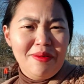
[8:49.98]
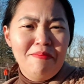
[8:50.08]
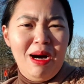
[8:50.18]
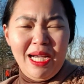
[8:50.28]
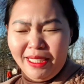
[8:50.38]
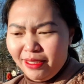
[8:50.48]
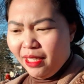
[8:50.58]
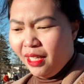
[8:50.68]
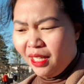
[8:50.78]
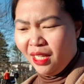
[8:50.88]
the mud
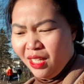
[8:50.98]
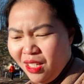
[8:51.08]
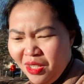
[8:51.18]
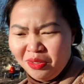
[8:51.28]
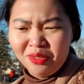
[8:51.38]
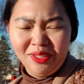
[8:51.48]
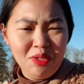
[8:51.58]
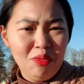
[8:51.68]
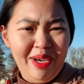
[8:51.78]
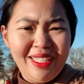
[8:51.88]
or the
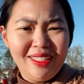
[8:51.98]
wet